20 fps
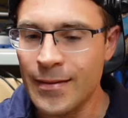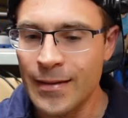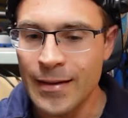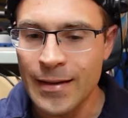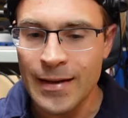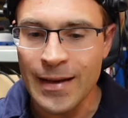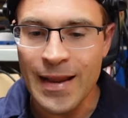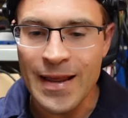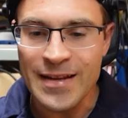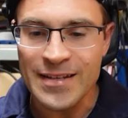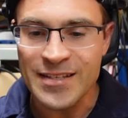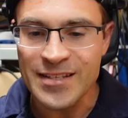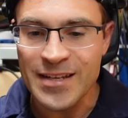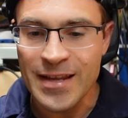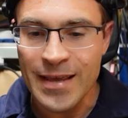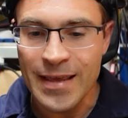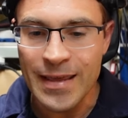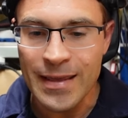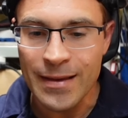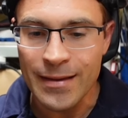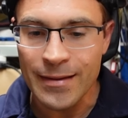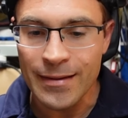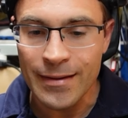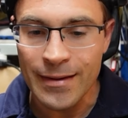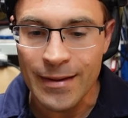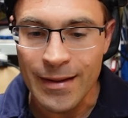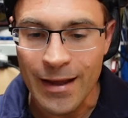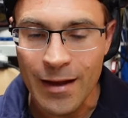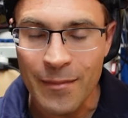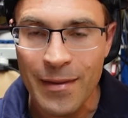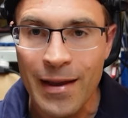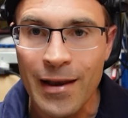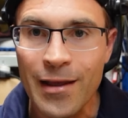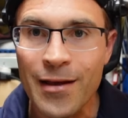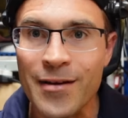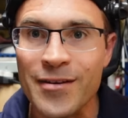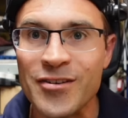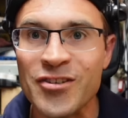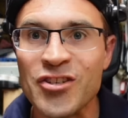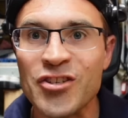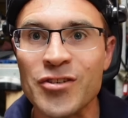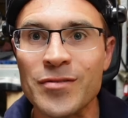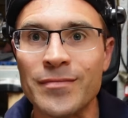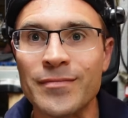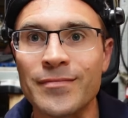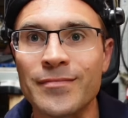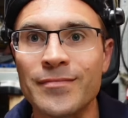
And let's see how that looks.